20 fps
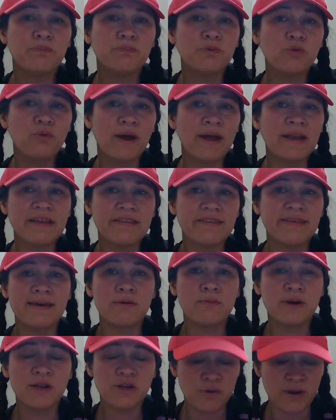do
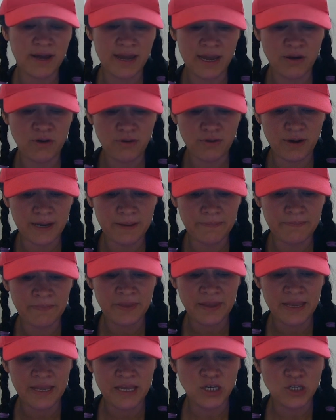anything when you are angry.
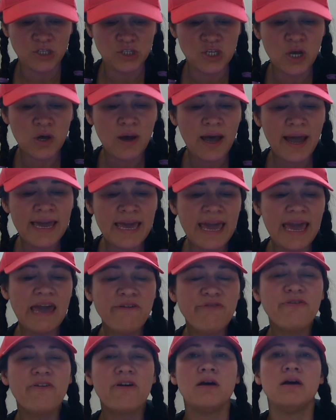So I
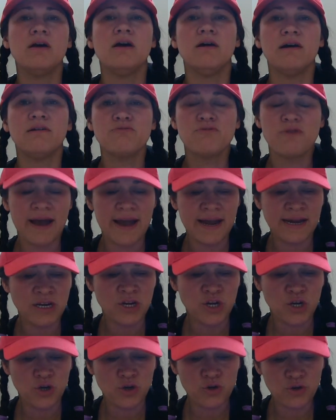gave
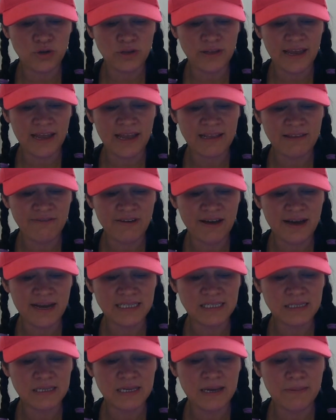Ryan good
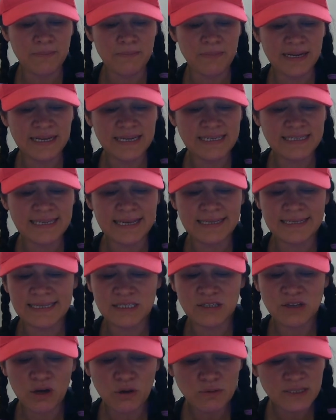advice, but he says
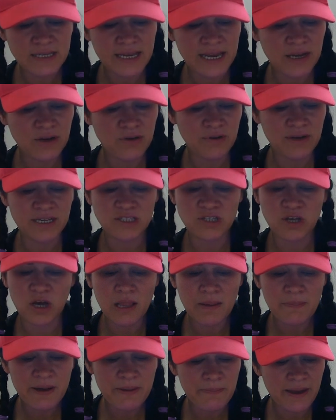he's always angry. It's
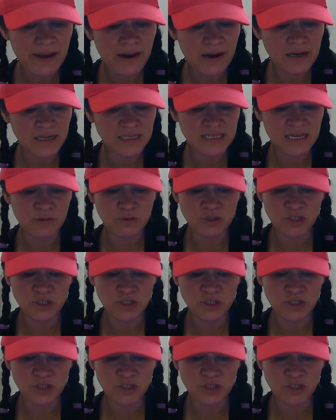all about parrots. I